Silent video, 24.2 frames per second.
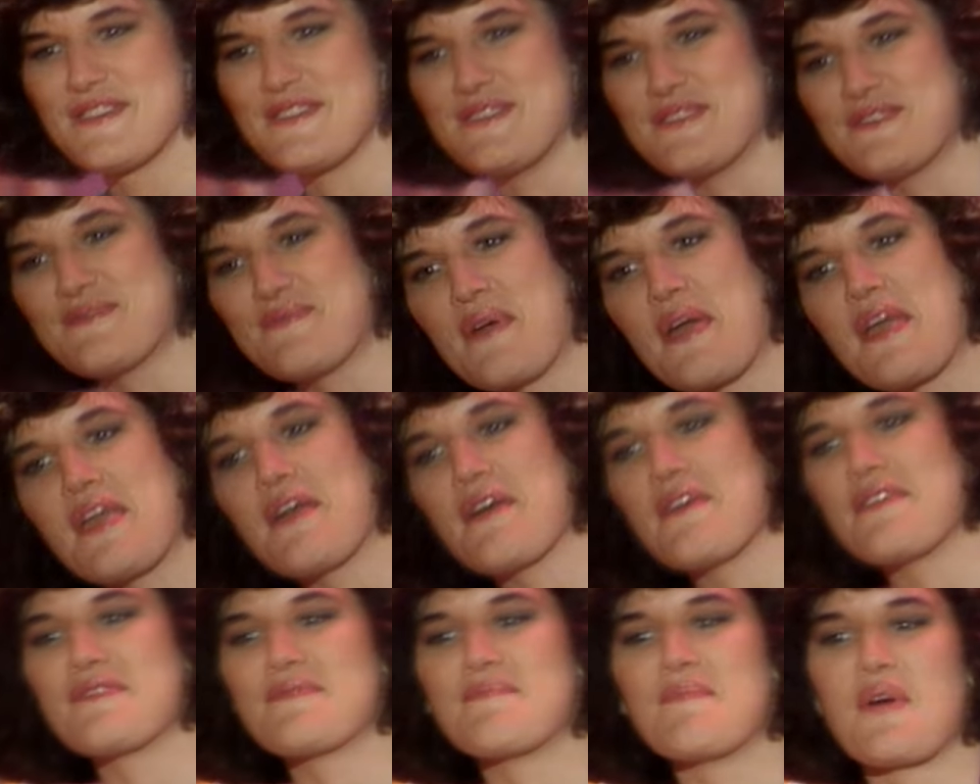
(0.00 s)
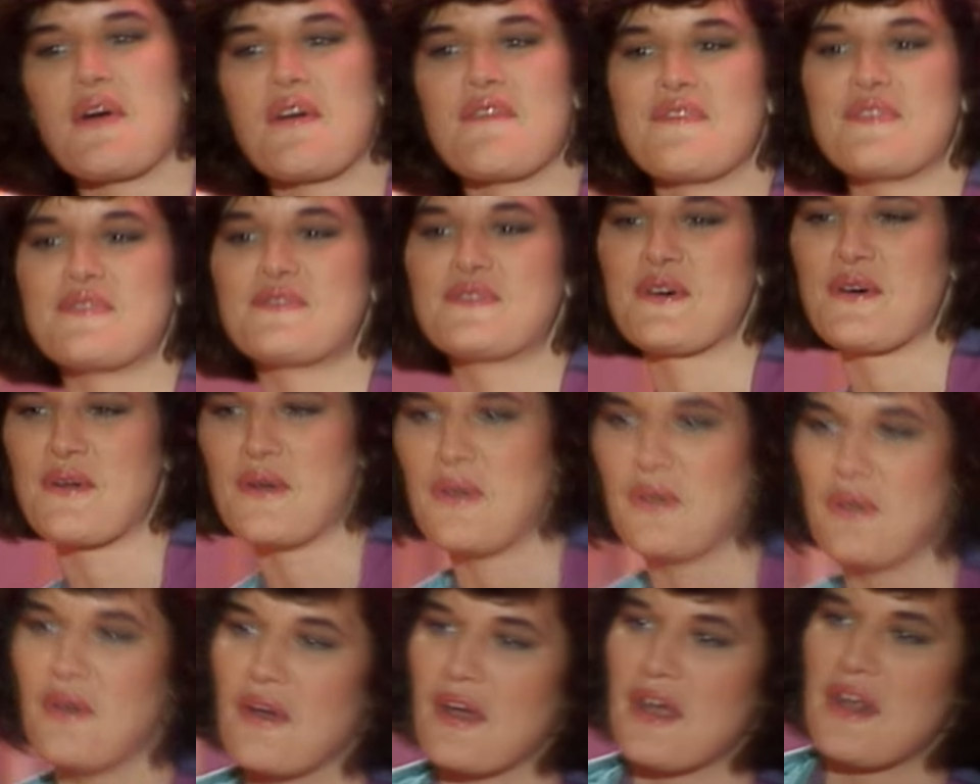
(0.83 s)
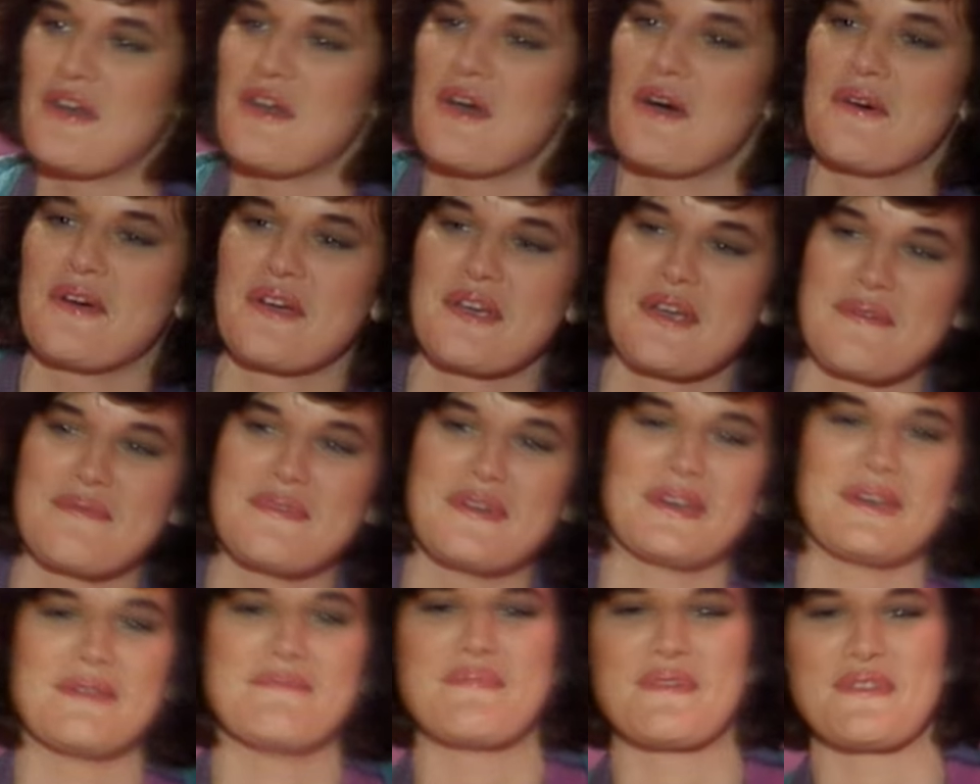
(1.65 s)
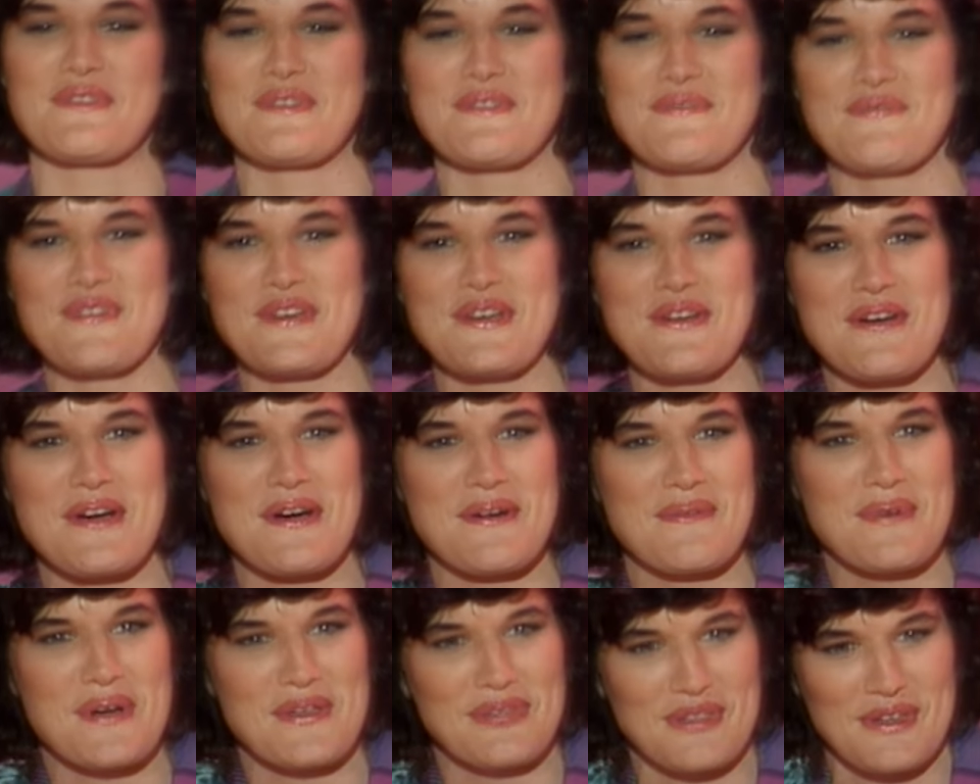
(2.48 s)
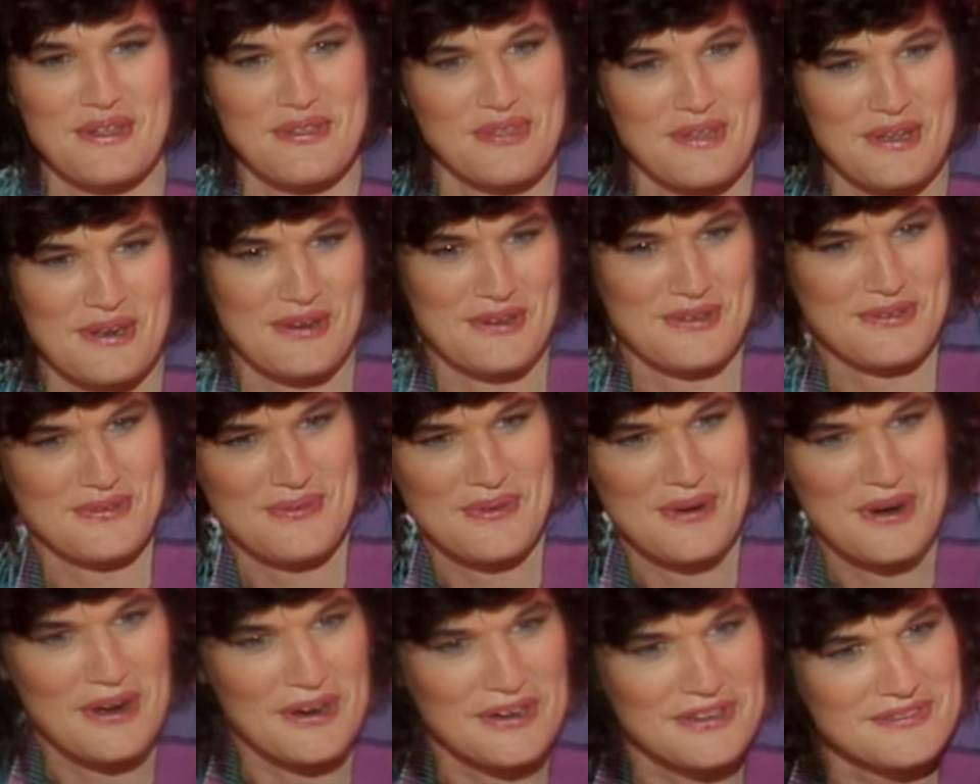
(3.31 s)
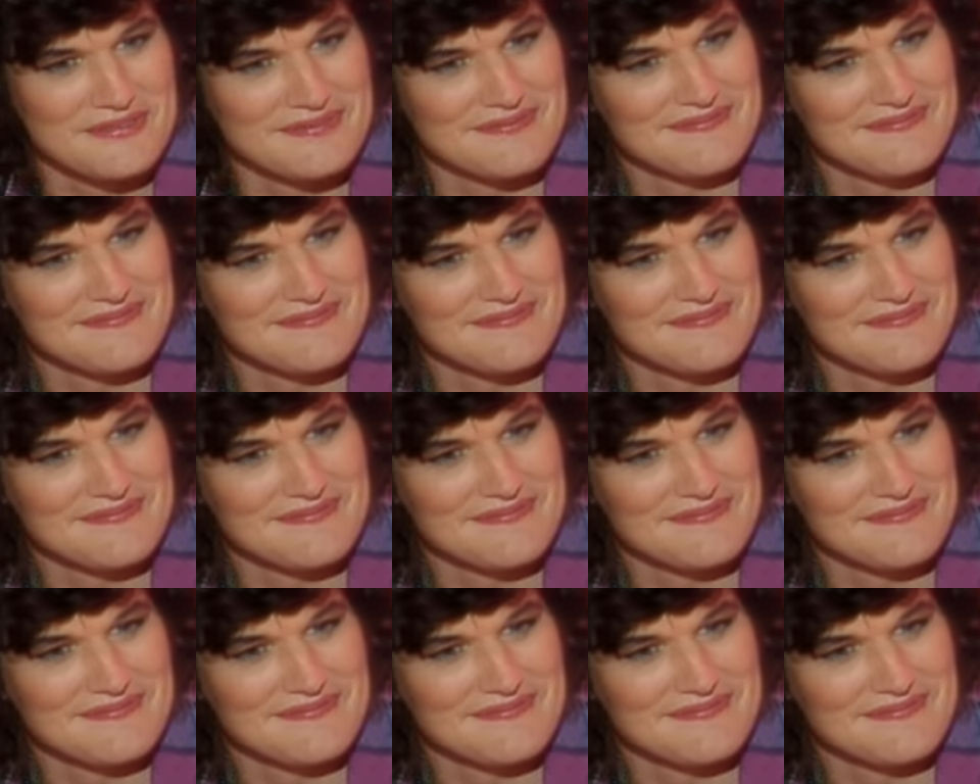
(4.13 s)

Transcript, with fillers: This way here, it's more of a total look and no one can really put their finger on what they think is wrong.